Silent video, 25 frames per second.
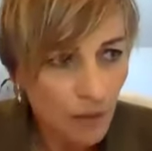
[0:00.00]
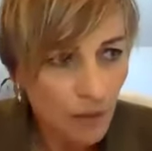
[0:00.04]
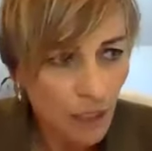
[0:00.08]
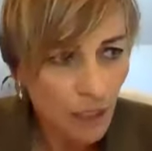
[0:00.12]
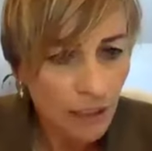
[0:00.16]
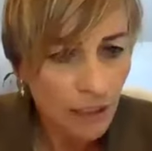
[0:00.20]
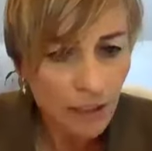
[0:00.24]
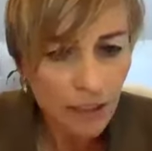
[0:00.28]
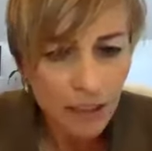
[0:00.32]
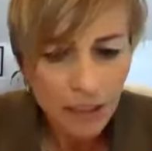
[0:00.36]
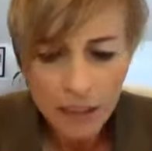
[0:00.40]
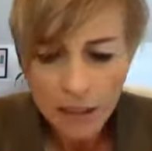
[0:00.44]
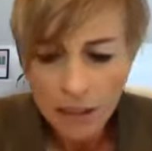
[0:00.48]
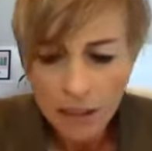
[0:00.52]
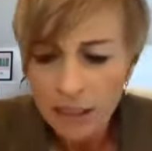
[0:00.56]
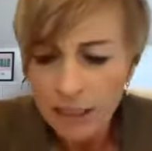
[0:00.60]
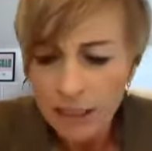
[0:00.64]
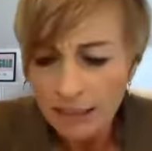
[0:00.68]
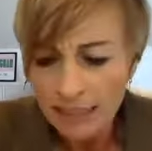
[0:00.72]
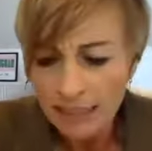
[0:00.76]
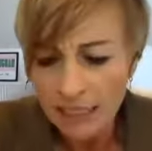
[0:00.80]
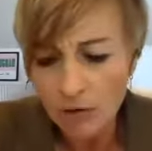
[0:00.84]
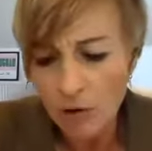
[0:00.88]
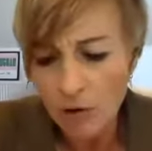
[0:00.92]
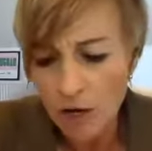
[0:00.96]
And
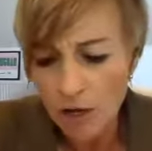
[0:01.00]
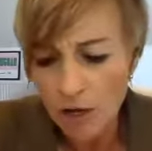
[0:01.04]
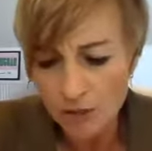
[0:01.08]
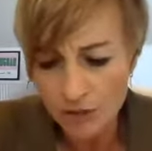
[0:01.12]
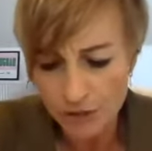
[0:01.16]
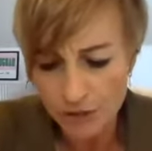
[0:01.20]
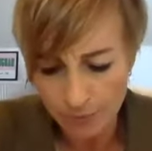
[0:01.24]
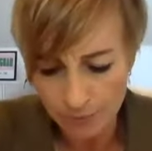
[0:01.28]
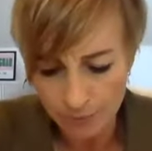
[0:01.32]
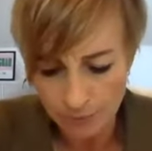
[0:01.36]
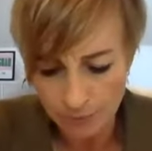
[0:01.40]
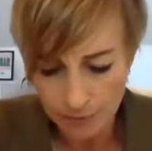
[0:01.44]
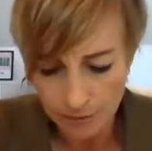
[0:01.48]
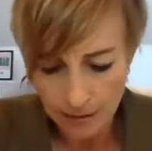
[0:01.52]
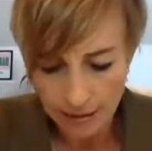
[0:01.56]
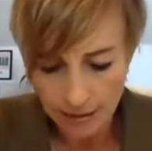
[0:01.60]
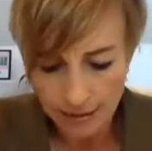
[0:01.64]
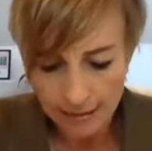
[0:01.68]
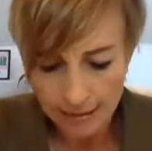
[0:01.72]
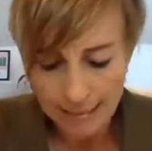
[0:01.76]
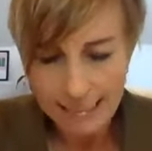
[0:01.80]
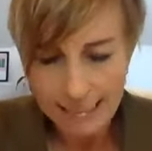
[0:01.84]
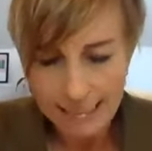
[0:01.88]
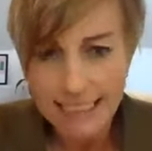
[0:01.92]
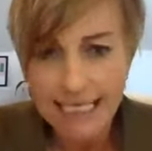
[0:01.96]
there are some
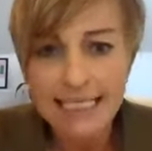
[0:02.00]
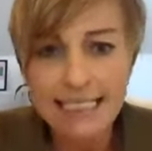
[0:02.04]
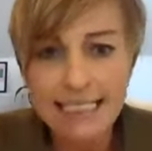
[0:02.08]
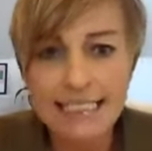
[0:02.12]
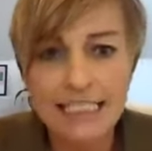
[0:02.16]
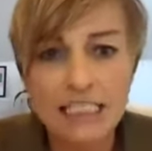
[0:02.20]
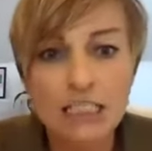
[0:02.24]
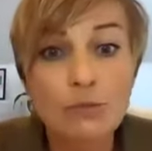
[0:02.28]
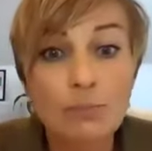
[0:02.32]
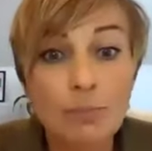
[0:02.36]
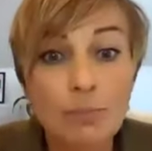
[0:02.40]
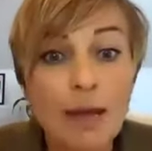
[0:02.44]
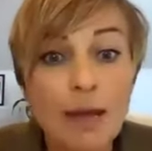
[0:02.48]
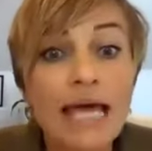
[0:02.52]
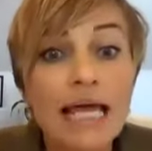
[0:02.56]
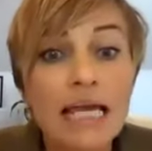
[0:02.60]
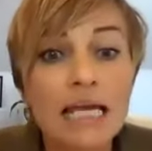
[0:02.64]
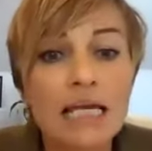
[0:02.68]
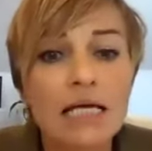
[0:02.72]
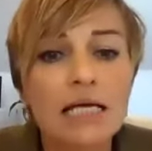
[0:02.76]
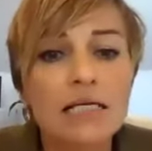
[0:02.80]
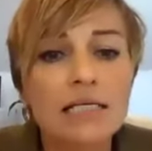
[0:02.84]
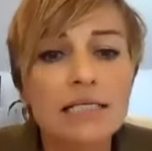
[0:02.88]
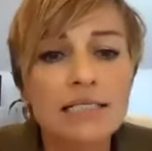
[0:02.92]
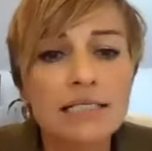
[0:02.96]
stated
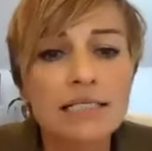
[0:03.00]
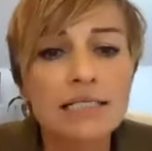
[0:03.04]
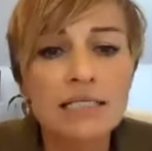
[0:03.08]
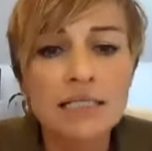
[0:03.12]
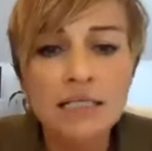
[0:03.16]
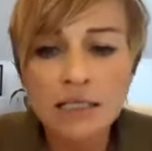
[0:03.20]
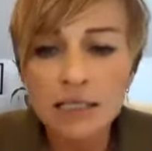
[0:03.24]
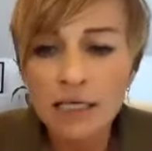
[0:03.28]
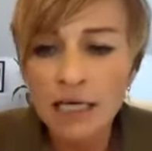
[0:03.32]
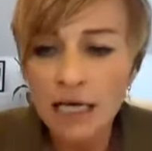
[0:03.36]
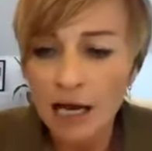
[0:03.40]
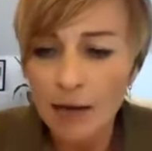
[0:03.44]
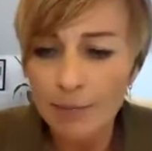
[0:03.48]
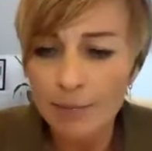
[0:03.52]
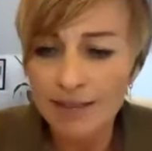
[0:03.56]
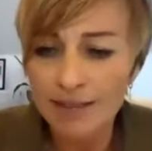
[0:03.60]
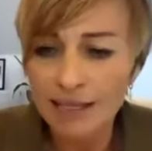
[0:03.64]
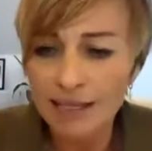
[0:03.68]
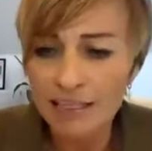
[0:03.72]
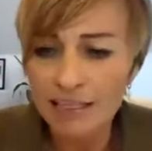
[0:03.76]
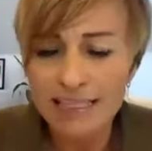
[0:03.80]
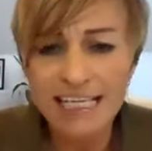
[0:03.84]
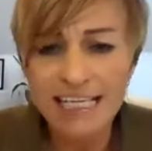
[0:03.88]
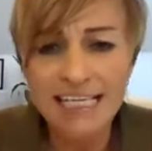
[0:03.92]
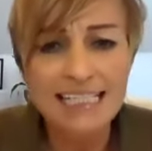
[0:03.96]
pillars. I mean,
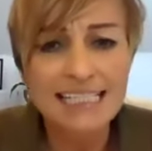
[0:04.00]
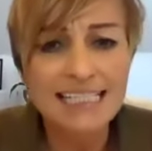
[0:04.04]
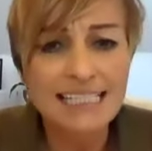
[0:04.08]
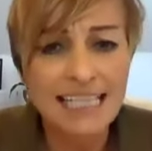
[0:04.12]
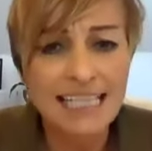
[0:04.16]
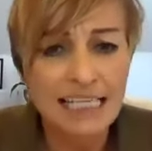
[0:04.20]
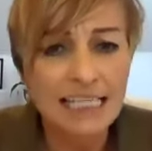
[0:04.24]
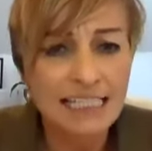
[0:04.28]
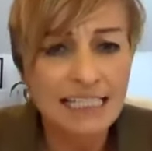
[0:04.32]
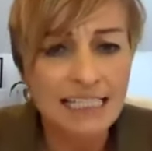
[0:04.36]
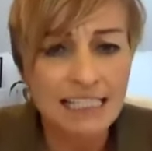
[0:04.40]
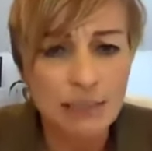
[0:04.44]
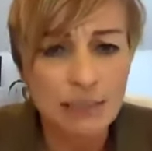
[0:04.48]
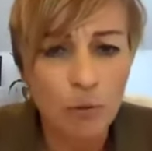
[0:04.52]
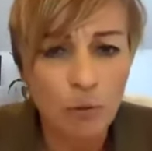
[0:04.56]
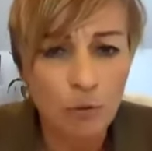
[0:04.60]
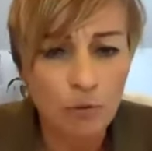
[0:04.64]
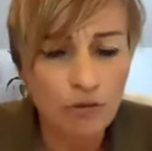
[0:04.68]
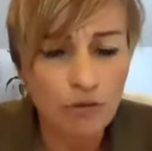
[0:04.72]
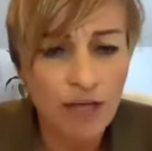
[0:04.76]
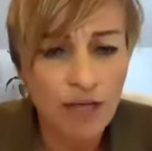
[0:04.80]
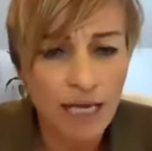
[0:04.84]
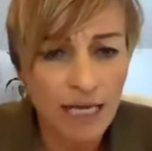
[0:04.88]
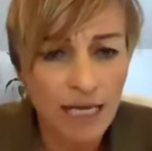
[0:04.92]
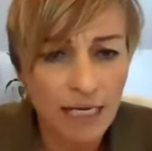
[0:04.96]
they're sensible
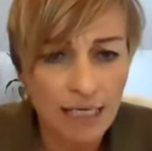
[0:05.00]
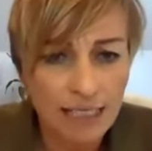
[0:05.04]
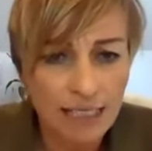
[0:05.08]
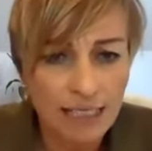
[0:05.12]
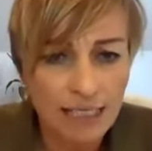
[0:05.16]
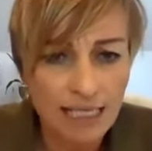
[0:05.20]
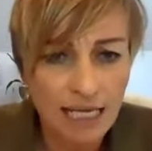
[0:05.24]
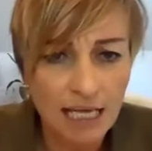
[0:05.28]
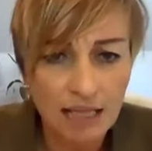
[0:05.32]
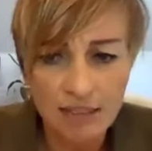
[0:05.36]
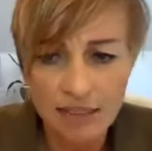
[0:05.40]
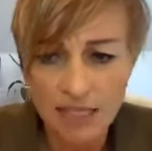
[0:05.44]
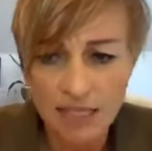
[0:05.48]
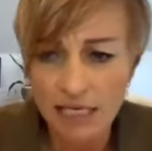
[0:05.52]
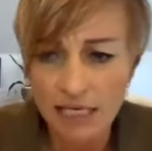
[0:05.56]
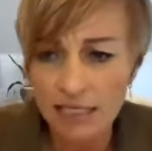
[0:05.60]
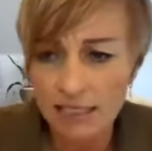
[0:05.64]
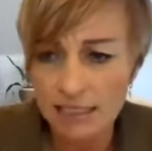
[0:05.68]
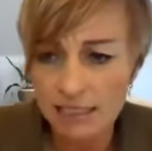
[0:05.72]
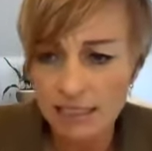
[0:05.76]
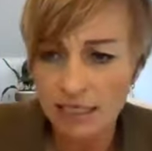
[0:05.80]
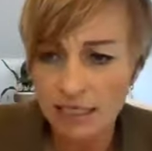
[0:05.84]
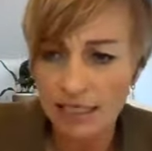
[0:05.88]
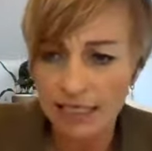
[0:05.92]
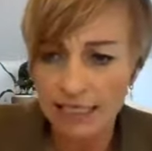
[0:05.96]
things. They're
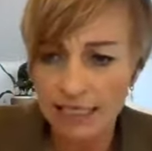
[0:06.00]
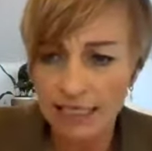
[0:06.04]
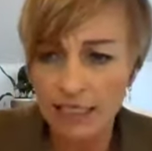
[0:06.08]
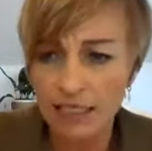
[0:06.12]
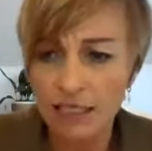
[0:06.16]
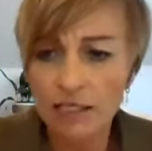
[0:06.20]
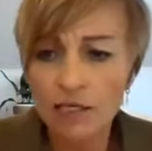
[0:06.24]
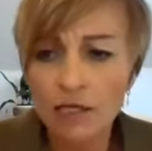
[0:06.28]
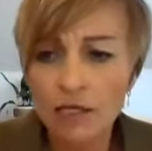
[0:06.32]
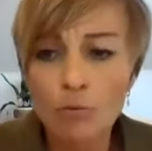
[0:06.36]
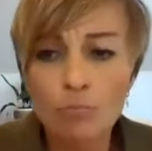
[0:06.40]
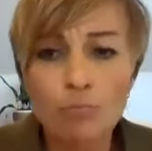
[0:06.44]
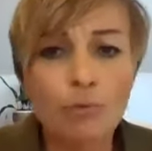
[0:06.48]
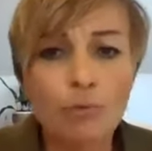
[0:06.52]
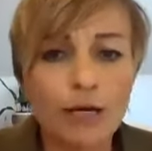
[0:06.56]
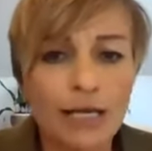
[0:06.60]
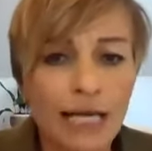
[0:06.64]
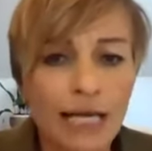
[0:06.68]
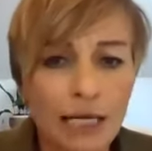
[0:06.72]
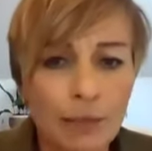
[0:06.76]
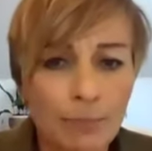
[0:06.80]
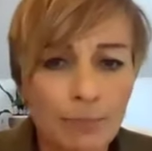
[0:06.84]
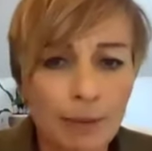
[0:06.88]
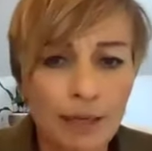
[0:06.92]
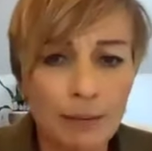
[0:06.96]
things like
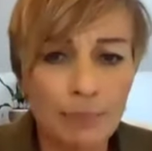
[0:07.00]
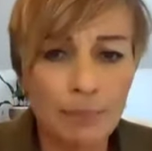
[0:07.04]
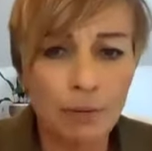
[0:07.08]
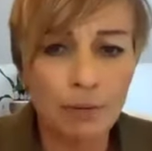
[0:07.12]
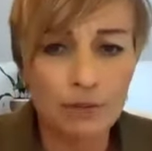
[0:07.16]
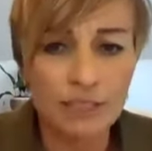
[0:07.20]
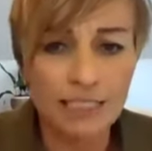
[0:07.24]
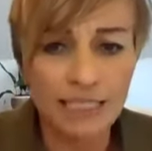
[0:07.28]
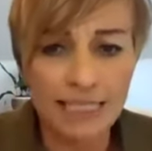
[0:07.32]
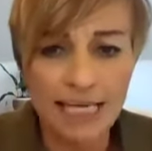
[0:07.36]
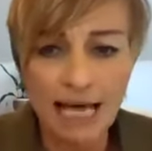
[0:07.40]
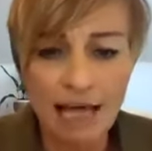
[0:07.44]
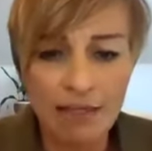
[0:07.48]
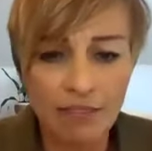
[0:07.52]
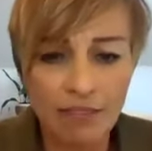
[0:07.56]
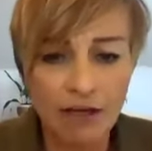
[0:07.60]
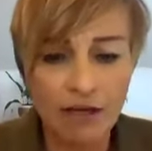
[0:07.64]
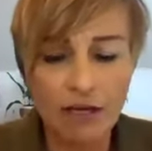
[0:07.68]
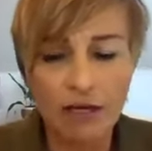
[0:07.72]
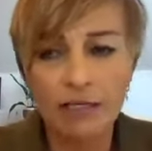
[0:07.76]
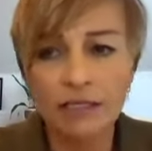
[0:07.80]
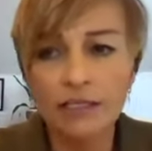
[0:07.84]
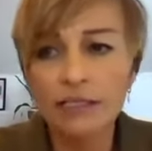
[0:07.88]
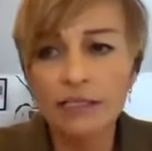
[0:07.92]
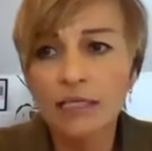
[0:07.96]
bringing people
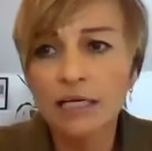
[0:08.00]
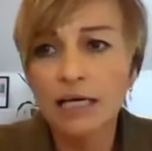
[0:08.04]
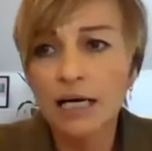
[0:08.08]
together,